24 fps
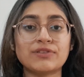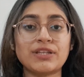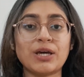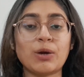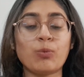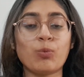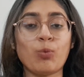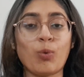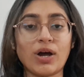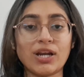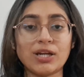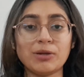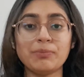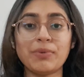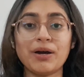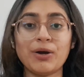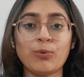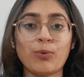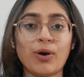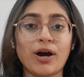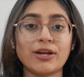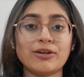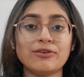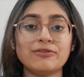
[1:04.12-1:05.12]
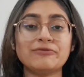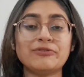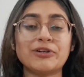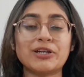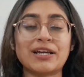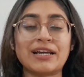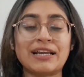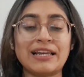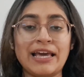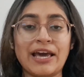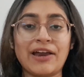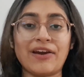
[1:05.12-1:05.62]
them one by one for a
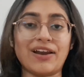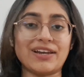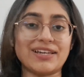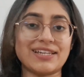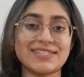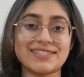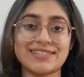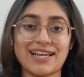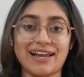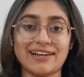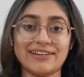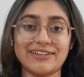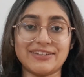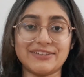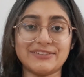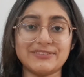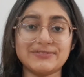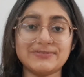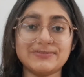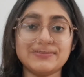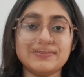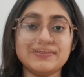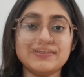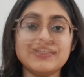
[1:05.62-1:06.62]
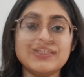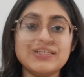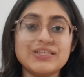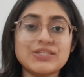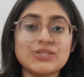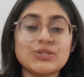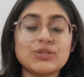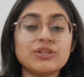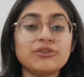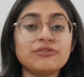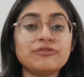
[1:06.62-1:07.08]
clear understanding. So, the